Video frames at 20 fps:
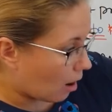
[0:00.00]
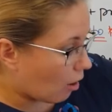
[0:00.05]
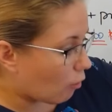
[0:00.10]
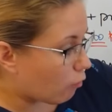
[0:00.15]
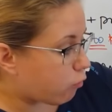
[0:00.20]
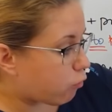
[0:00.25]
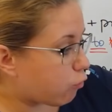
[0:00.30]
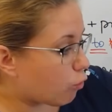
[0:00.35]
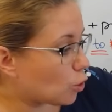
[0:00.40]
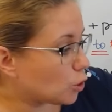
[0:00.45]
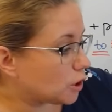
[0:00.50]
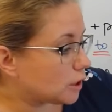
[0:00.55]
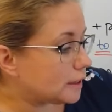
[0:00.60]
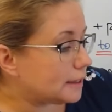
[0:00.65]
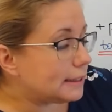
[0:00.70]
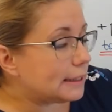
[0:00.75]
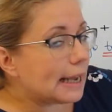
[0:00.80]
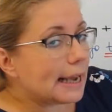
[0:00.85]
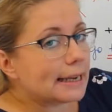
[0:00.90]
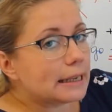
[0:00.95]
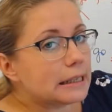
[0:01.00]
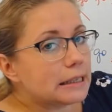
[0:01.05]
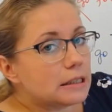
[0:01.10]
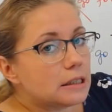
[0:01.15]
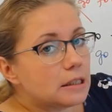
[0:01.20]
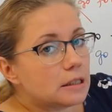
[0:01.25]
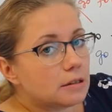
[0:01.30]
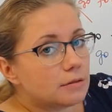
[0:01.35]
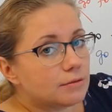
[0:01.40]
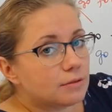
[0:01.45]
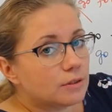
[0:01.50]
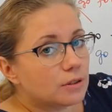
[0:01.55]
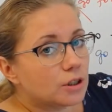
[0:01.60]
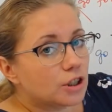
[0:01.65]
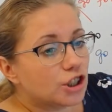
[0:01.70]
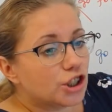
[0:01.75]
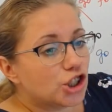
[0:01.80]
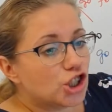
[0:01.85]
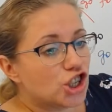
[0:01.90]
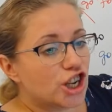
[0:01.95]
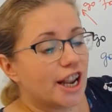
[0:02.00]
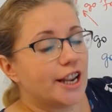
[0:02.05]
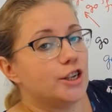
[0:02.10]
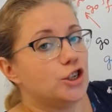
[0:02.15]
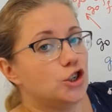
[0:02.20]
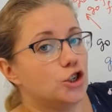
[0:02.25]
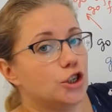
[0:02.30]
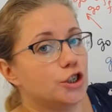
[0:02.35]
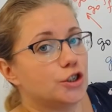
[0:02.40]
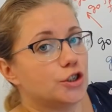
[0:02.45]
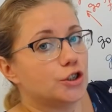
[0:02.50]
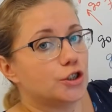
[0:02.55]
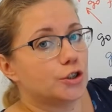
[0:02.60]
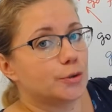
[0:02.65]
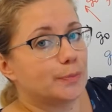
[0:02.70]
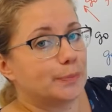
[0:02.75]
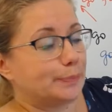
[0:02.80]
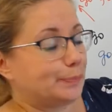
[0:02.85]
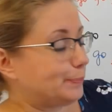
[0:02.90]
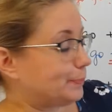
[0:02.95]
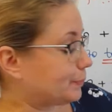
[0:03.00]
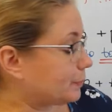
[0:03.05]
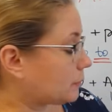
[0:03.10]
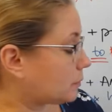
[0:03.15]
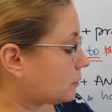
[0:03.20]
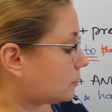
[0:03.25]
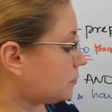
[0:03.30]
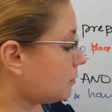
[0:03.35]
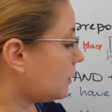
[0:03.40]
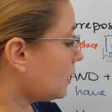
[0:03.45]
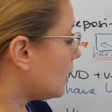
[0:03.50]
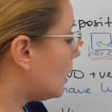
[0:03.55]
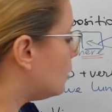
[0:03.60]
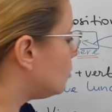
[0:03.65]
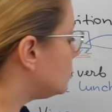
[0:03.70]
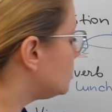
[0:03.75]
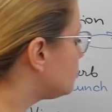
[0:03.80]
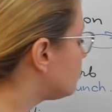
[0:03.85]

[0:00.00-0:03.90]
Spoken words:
for negative changes. I will